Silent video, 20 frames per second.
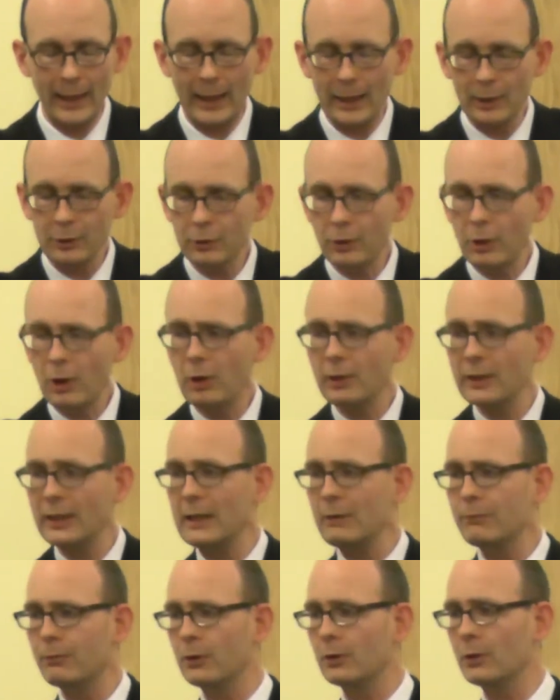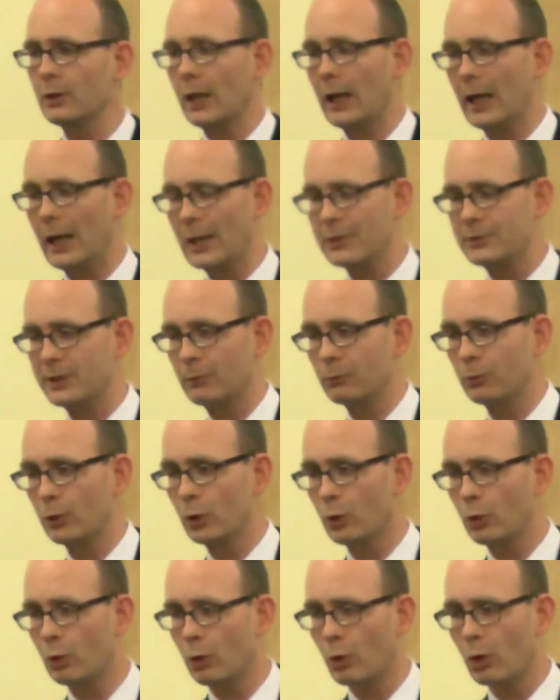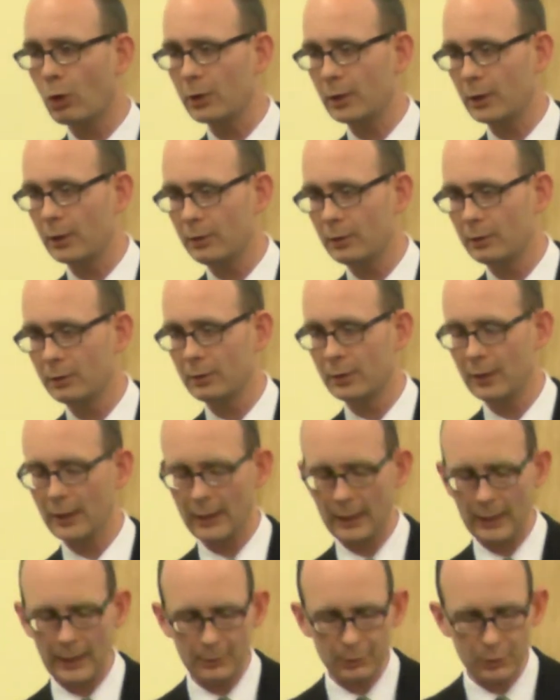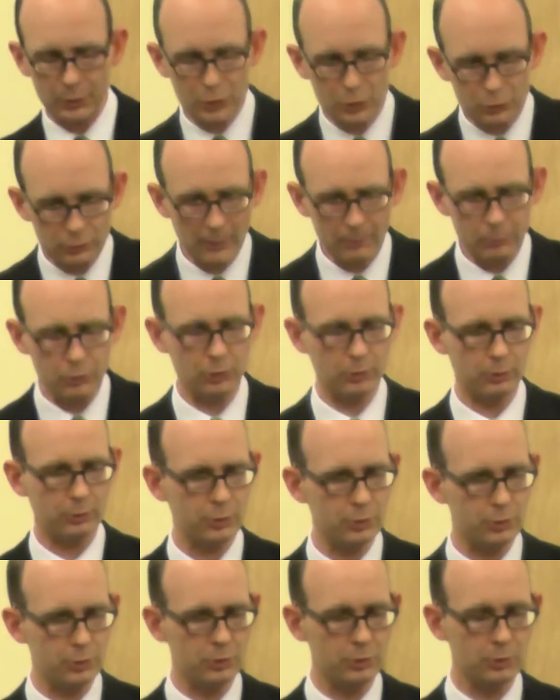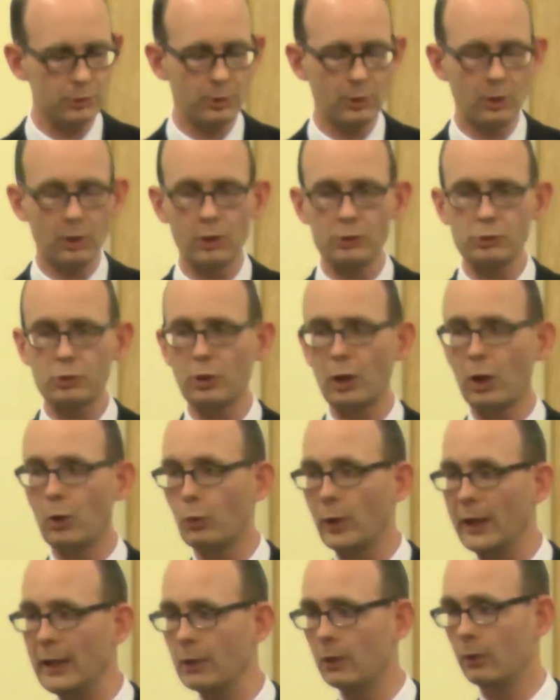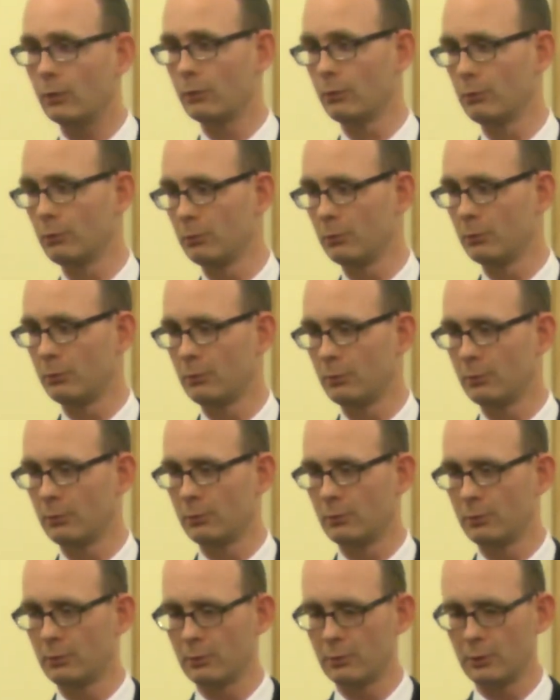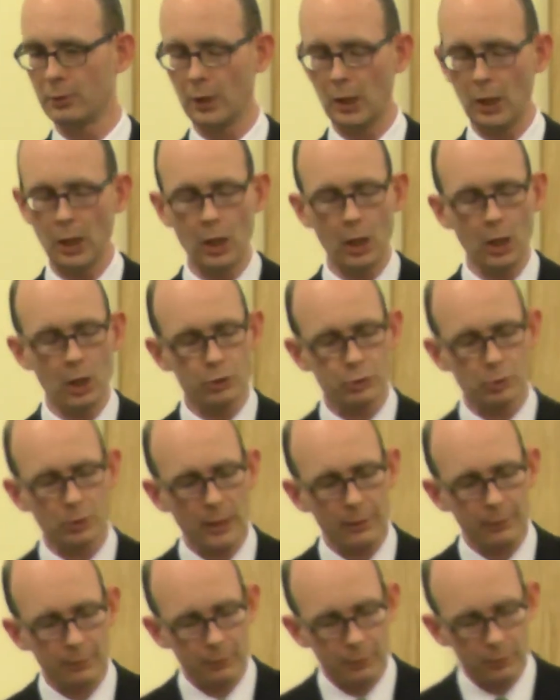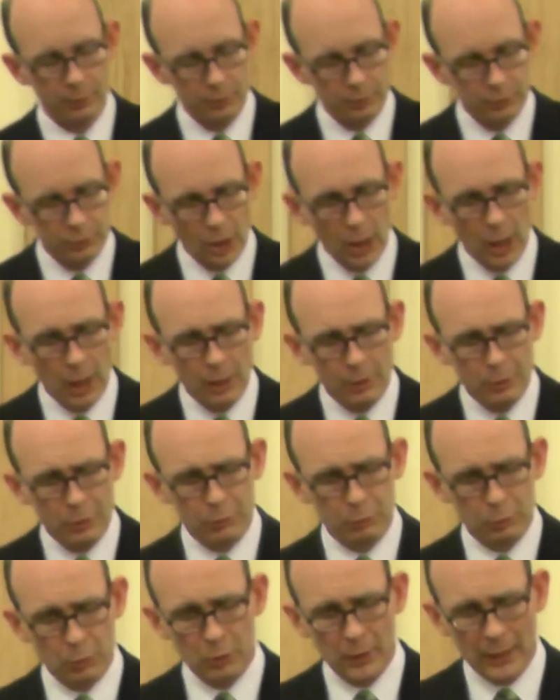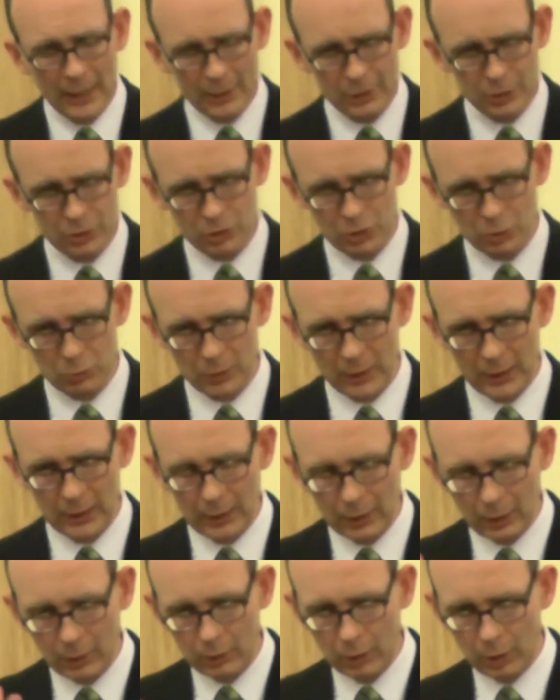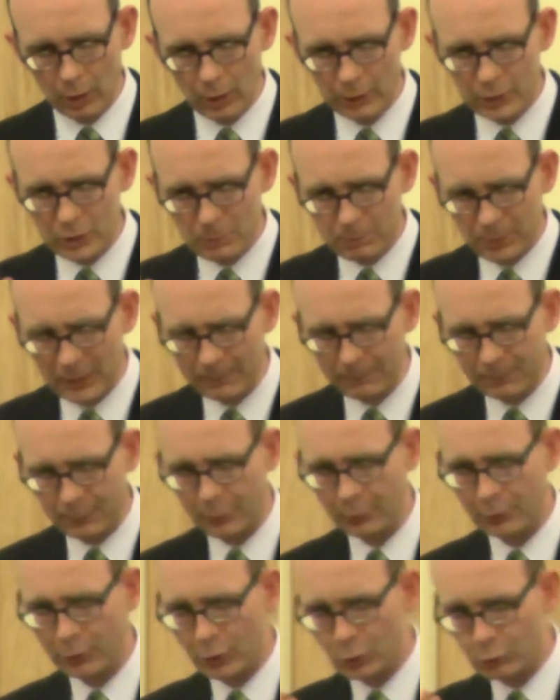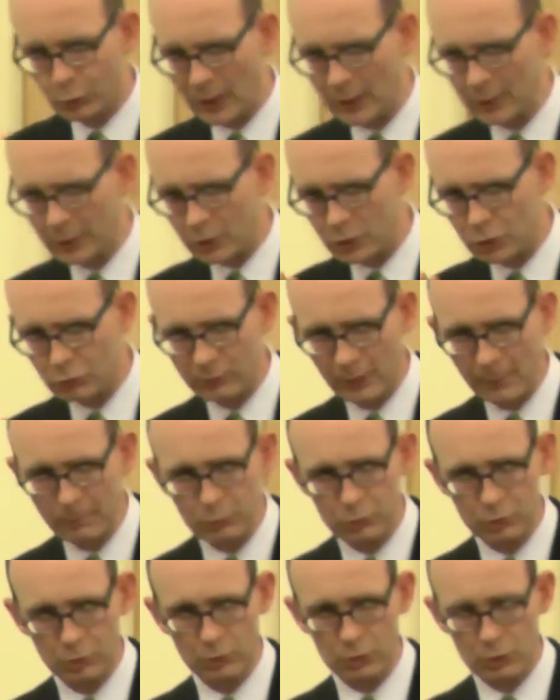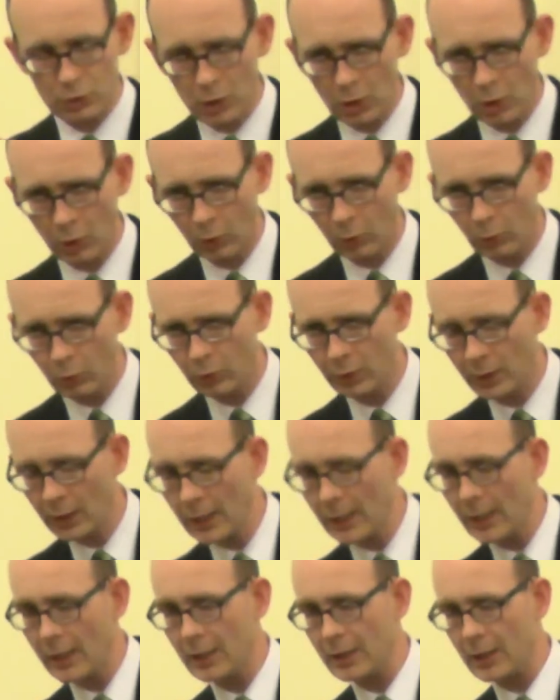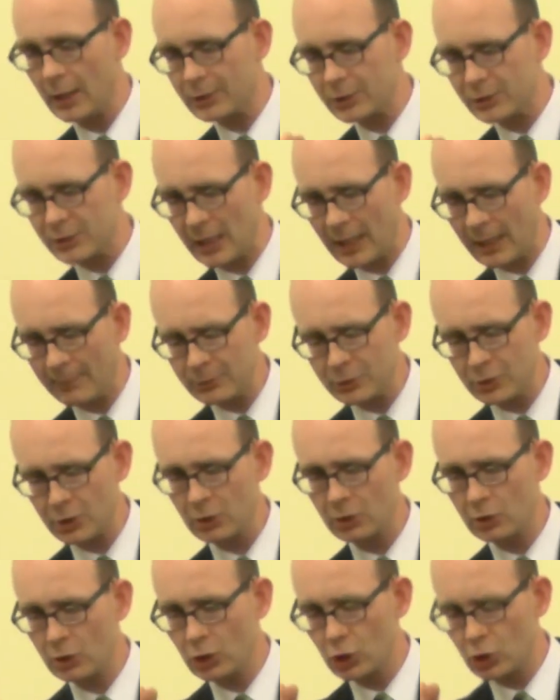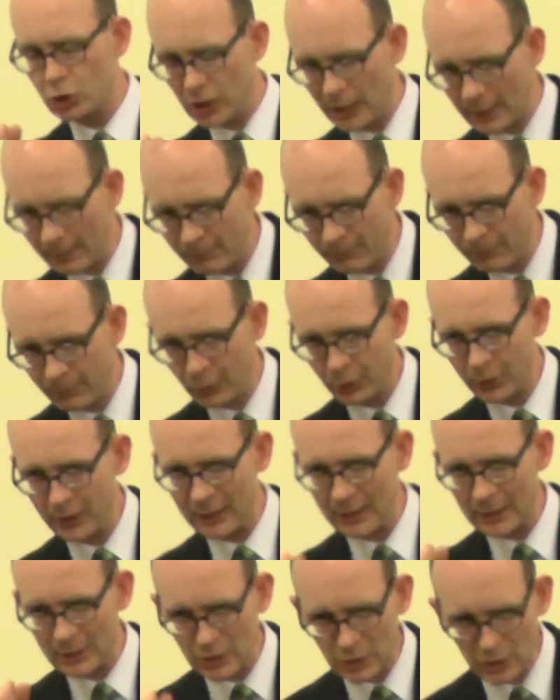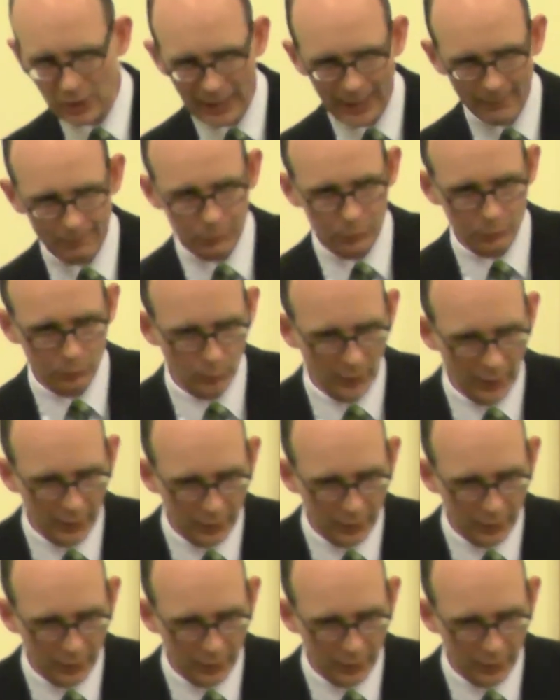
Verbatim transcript: And God even has it recorded in the scriptures so that we know. So that down through history, God's people who read the scriptures know that Samson shamefully slept